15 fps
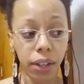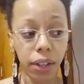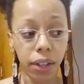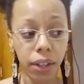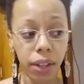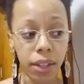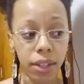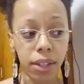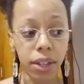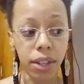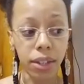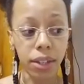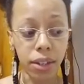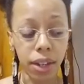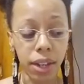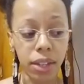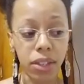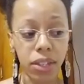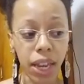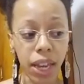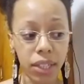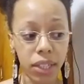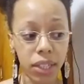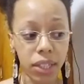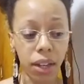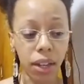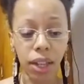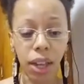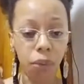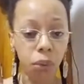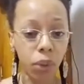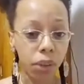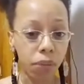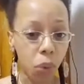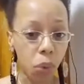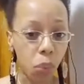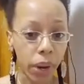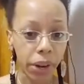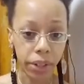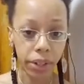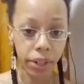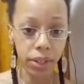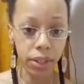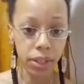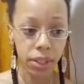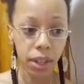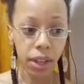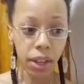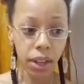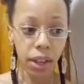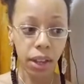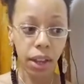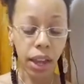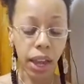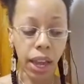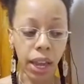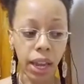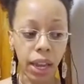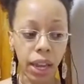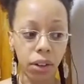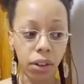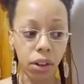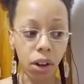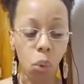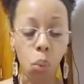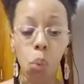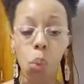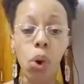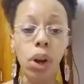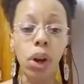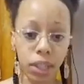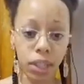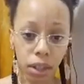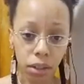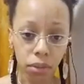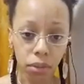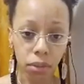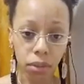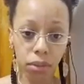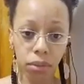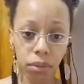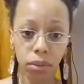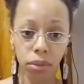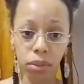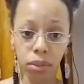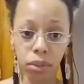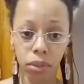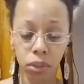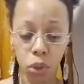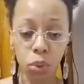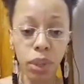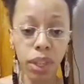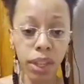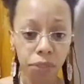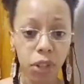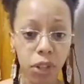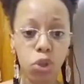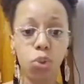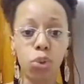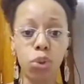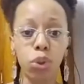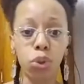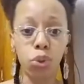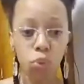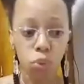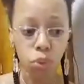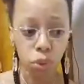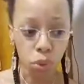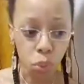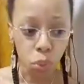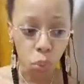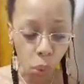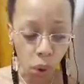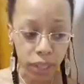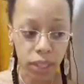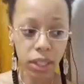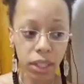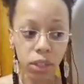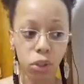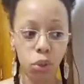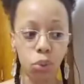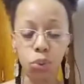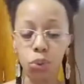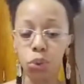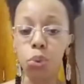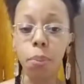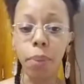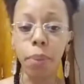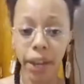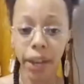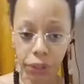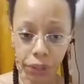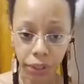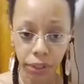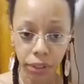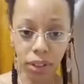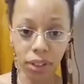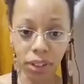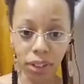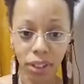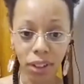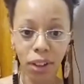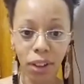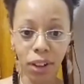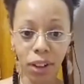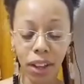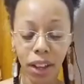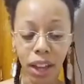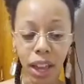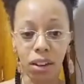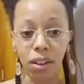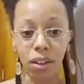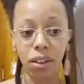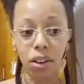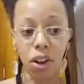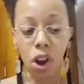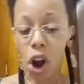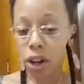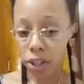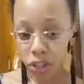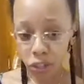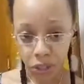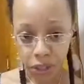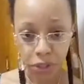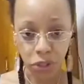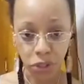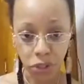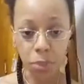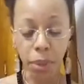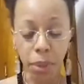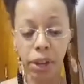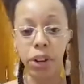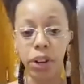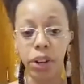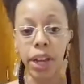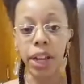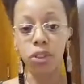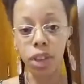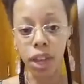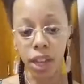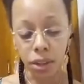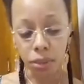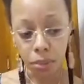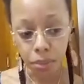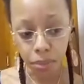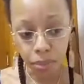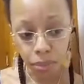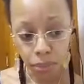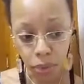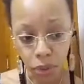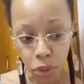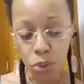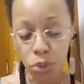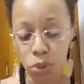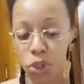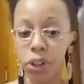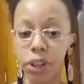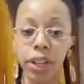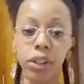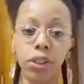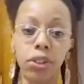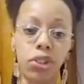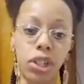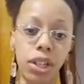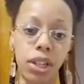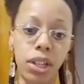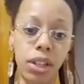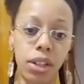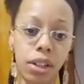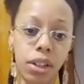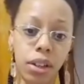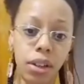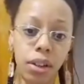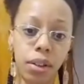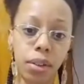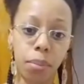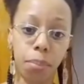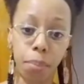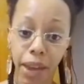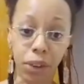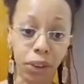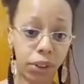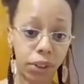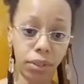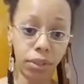it takes a level of awareness and a wanting, you the individual, you wanting to do better and harness your energy better and use your energy better.